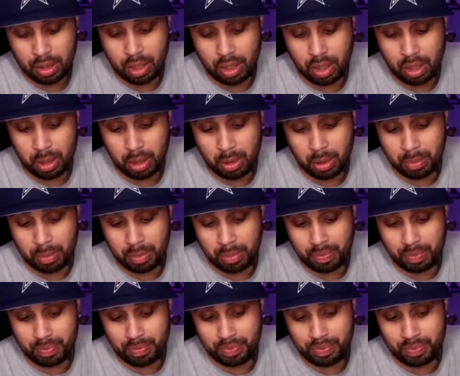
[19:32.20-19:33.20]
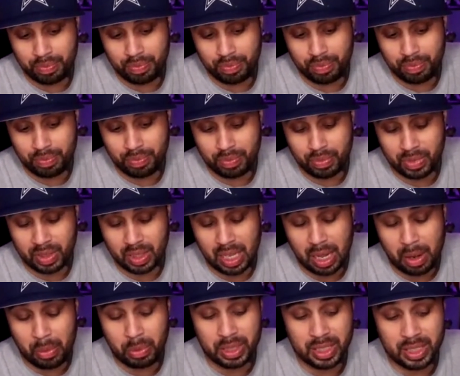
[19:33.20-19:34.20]
um
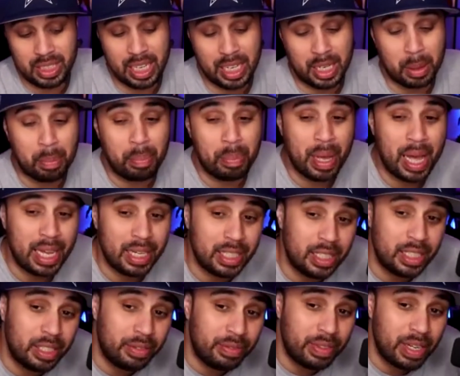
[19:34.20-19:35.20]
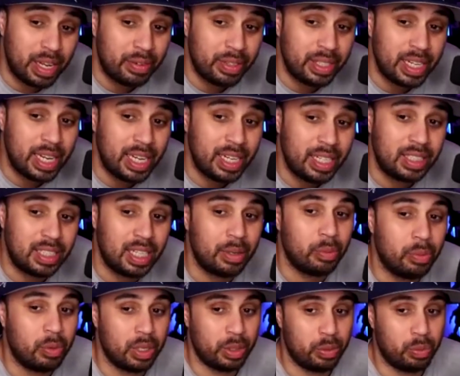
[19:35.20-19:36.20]
I want to say competitive nowadays
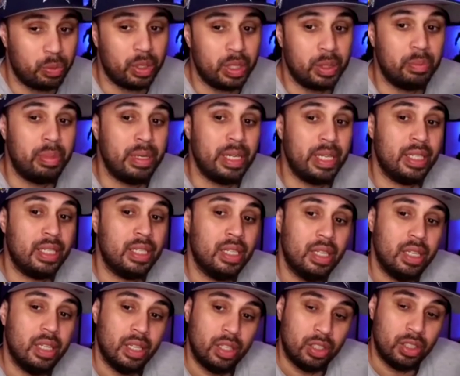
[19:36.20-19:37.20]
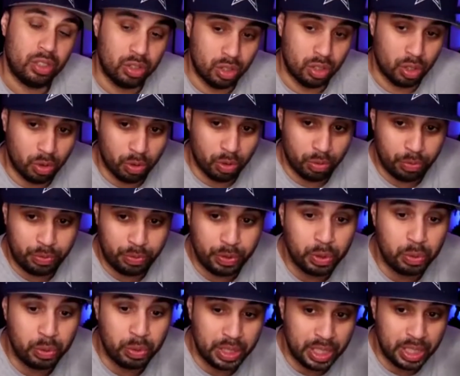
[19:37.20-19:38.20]
than what it would have been, a
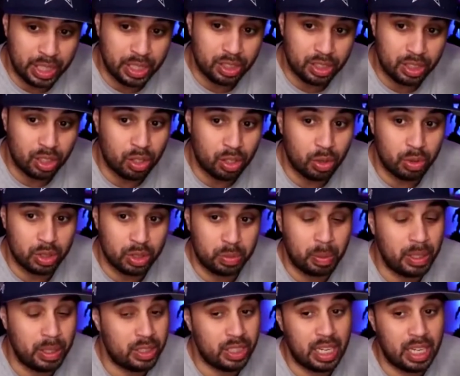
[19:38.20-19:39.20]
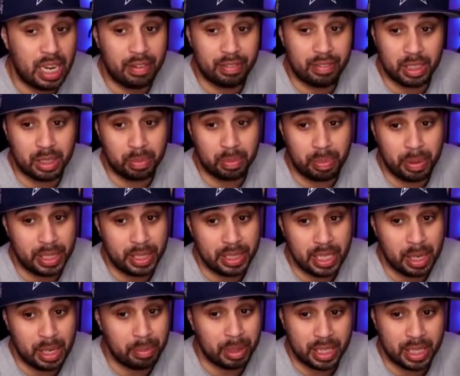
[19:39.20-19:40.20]
few years ago, especially after the
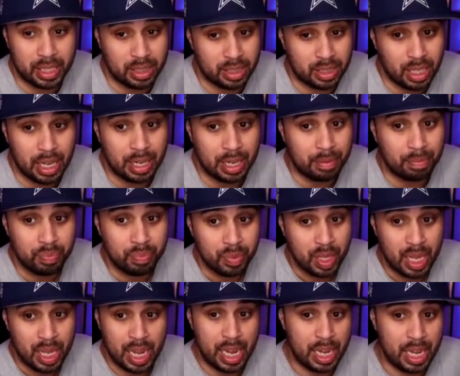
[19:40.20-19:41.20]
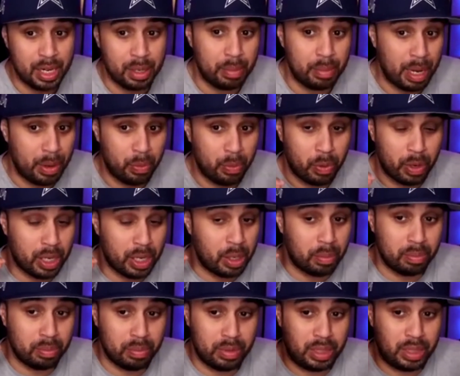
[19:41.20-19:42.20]
pandemic. It's like anime went
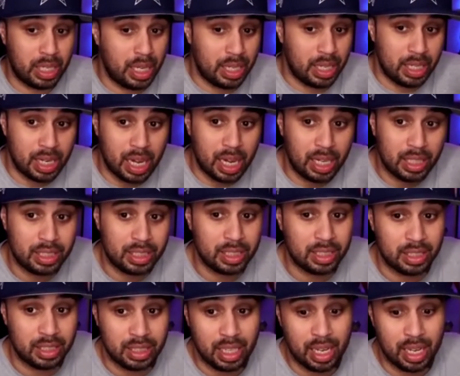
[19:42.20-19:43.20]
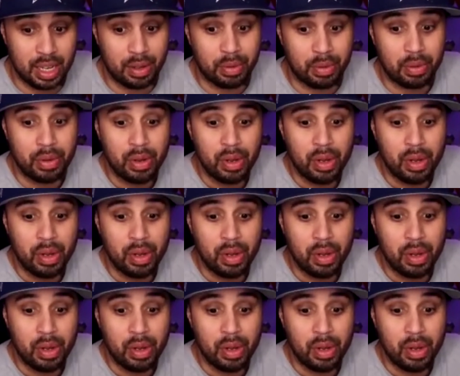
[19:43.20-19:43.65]
up 10 notches now.